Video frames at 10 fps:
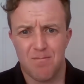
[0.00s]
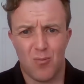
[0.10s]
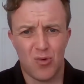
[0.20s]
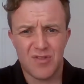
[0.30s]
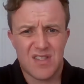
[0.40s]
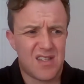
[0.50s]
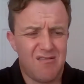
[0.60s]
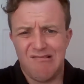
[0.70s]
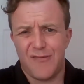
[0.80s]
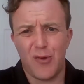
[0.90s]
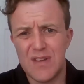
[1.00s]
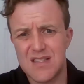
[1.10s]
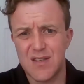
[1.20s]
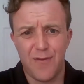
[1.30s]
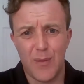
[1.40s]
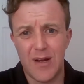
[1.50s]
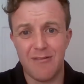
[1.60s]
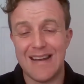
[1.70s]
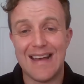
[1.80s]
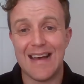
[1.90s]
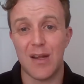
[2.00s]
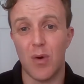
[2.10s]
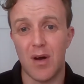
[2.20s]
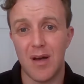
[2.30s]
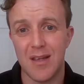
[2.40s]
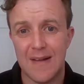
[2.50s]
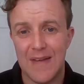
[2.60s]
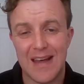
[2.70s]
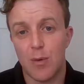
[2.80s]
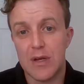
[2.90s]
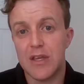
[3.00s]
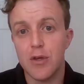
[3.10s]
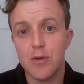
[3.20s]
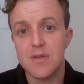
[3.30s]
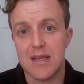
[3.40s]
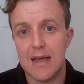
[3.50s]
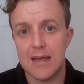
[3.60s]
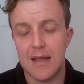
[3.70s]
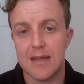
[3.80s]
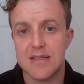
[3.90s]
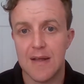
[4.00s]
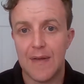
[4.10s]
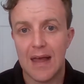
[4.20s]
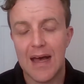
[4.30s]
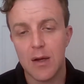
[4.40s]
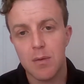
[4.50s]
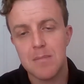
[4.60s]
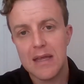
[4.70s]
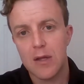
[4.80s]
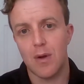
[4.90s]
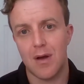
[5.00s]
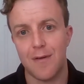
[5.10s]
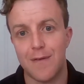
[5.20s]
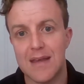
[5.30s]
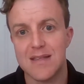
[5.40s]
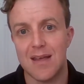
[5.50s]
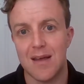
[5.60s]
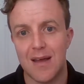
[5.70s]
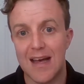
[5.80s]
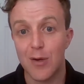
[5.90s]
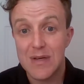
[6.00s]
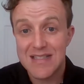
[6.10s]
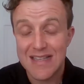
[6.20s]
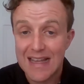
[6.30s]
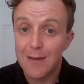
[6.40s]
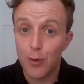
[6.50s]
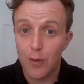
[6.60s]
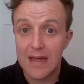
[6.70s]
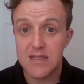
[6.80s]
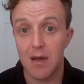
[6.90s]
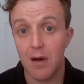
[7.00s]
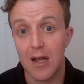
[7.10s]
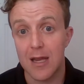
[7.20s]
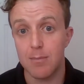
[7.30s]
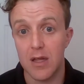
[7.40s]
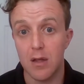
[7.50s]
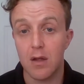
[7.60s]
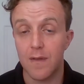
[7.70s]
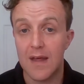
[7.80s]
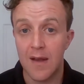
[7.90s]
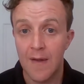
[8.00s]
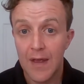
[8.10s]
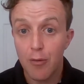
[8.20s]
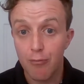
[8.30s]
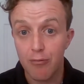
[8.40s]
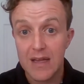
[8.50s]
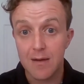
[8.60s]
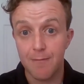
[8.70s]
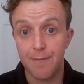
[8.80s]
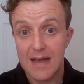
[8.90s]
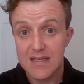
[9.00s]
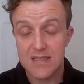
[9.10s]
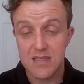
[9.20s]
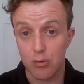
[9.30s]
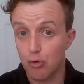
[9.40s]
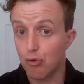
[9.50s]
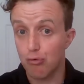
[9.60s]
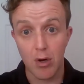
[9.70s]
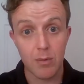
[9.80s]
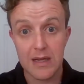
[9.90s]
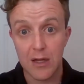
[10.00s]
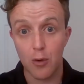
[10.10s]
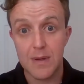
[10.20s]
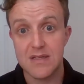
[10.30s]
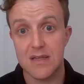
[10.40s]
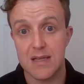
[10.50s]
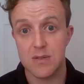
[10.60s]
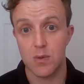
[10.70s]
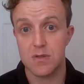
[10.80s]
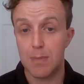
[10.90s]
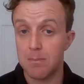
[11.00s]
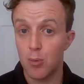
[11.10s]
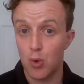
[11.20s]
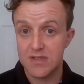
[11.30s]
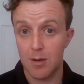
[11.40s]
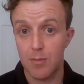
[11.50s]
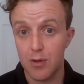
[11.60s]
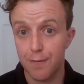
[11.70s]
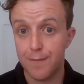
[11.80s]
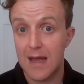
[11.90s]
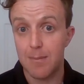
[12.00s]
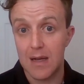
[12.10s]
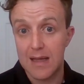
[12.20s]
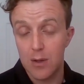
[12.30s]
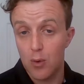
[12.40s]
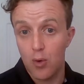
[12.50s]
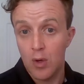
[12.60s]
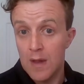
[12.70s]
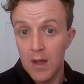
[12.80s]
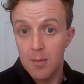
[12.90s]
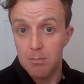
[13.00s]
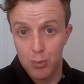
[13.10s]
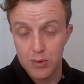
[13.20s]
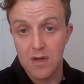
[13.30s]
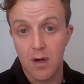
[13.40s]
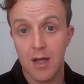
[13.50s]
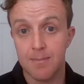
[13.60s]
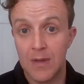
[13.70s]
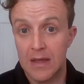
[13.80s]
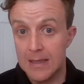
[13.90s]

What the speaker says: well, not just, oh, I've got this software and how do I use it? It's how do we make your life easier? How do we save you that time that you can then reinvest to growing your business or spend more time with your family or more time